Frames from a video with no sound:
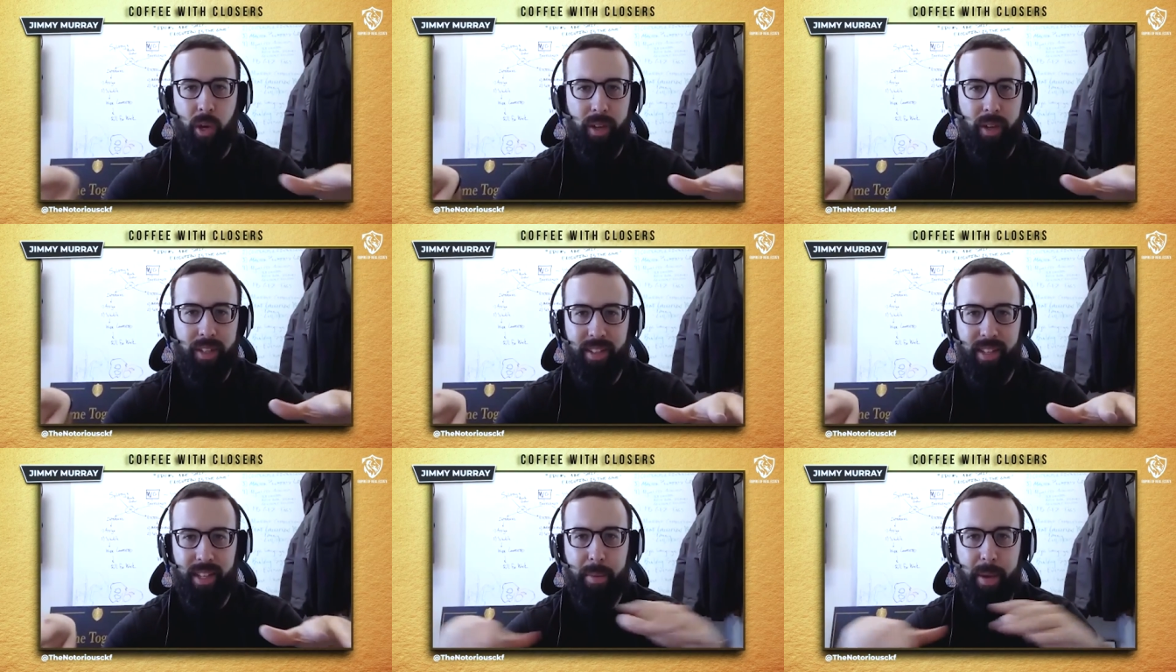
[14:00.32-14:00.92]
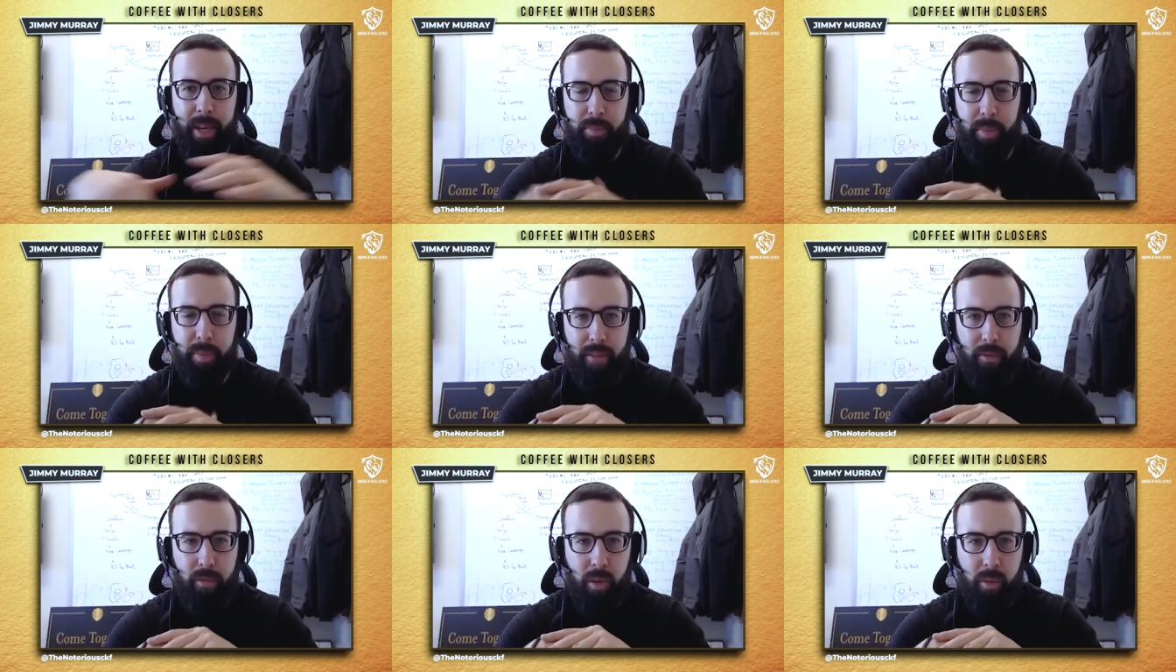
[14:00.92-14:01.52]
is the best
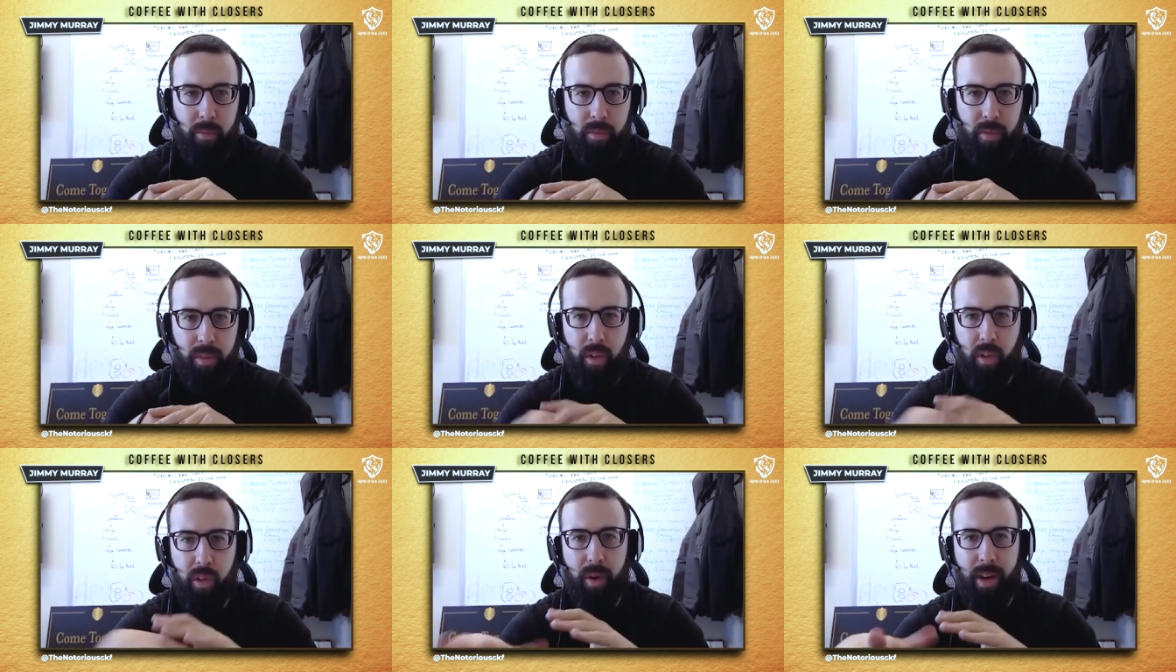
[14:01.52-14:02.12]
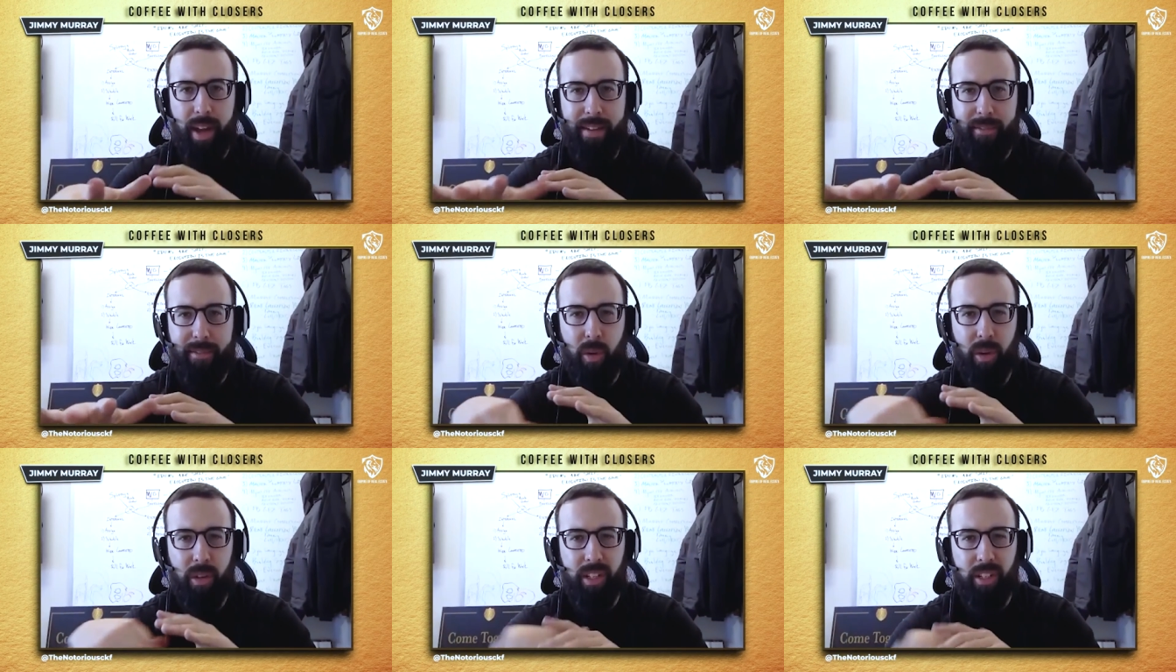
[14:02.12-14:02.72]
platform. The only one I haven't worked
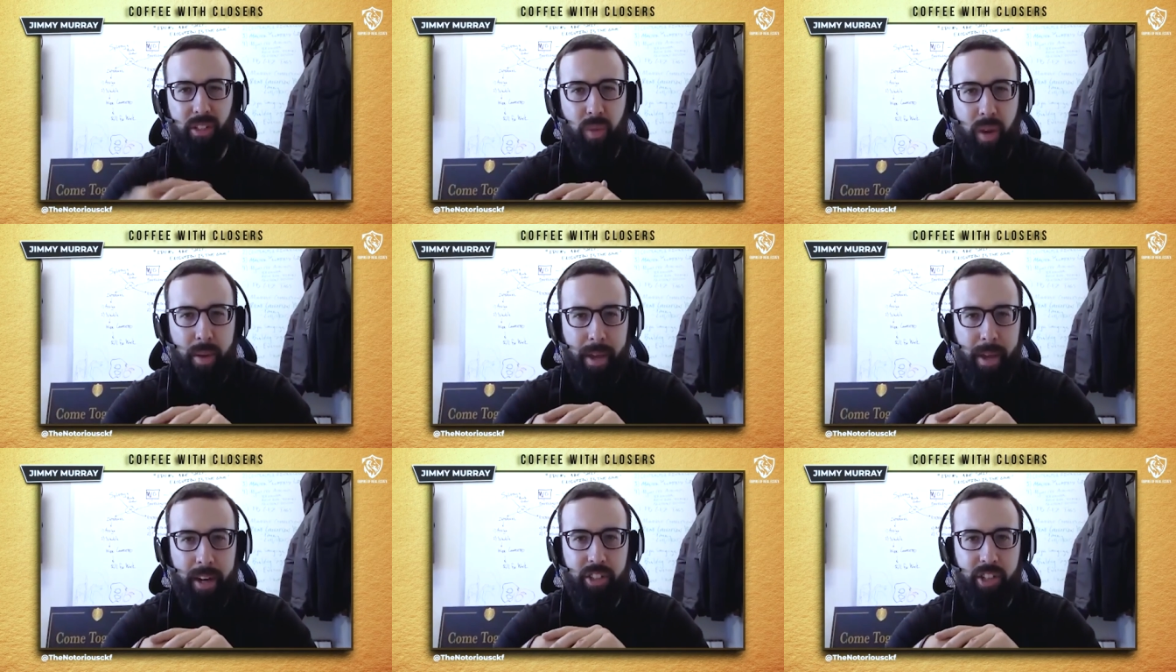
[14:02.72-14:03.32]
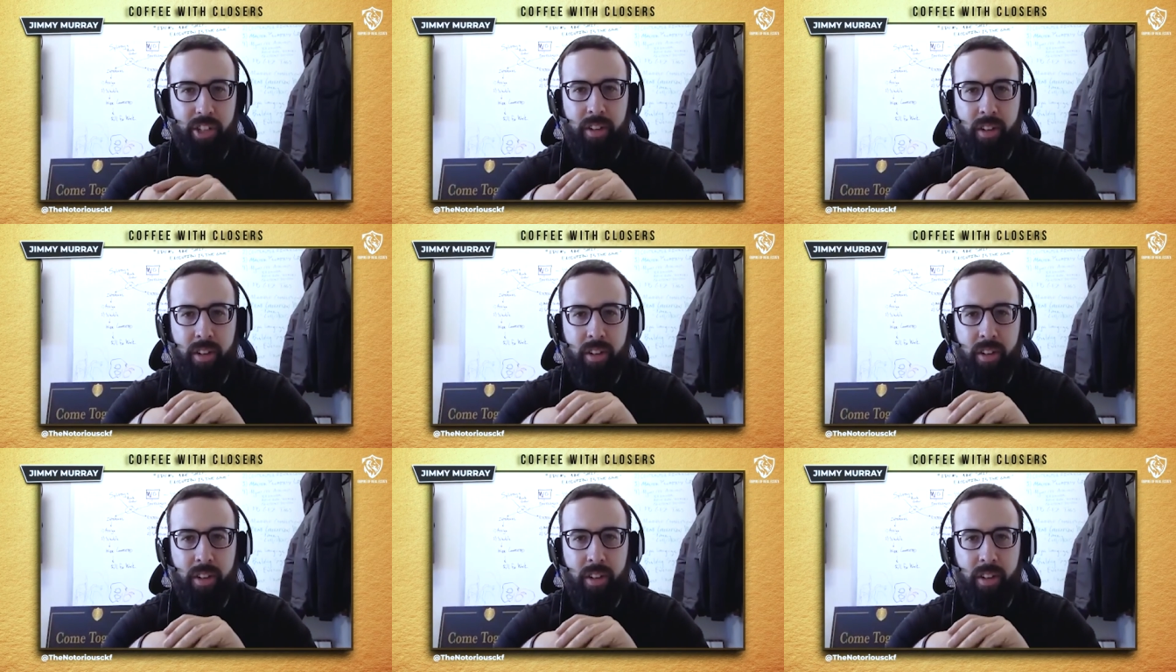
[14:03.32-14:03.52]
in is Rent Manager.